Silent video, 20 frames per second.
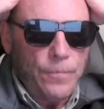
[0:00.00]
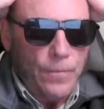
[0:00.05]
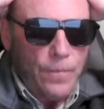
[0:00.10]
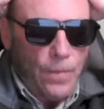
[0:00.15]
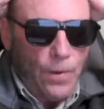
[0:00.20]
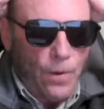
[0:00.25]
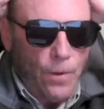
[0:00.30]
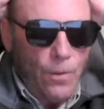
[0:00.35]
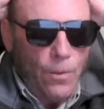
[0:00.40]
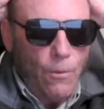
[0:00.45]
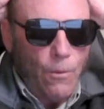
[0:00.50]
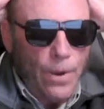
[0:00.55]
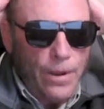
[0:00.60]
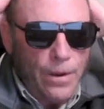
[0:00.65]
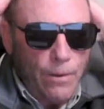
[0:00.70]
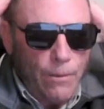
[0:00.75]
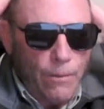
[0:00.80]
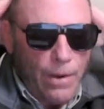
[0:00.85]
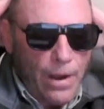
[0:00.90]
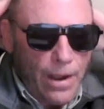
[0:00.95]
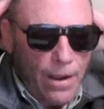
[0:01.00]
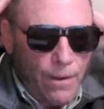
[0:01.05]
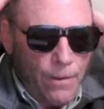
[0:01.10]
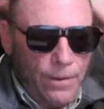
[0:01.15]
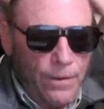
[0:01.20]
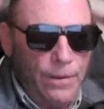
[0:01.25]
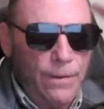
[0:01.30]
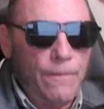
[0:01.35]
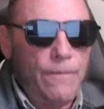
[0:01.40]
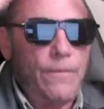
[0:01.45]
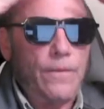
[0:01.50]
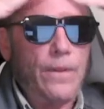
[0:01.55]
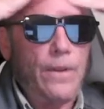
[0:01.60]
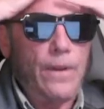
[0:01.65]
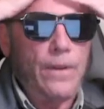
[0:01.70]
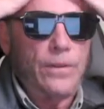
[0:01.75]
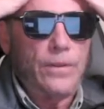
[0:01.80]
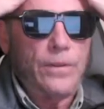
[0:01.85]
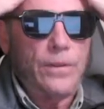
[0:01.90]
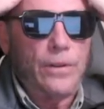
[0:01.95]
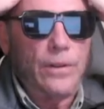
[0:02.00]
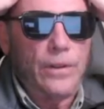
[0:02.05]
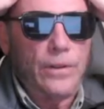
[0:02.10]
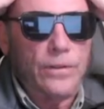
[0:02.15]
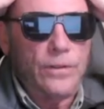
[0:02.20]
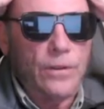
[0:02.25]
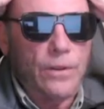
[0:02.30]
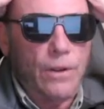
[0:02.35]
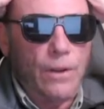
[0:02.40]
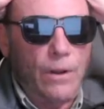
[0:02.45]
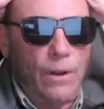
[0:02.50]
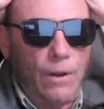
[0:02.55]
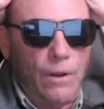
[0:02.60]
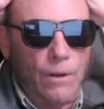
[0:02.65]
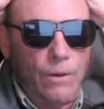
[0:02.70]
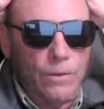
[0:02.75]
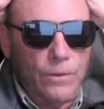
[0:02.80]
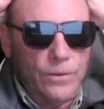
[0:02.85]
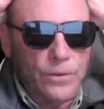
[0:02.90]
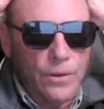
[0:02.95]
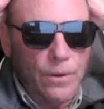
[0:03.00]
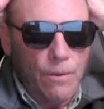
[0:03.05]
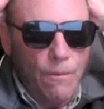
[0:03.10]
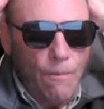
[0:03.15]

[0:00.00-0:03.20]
all the way around until it's closed.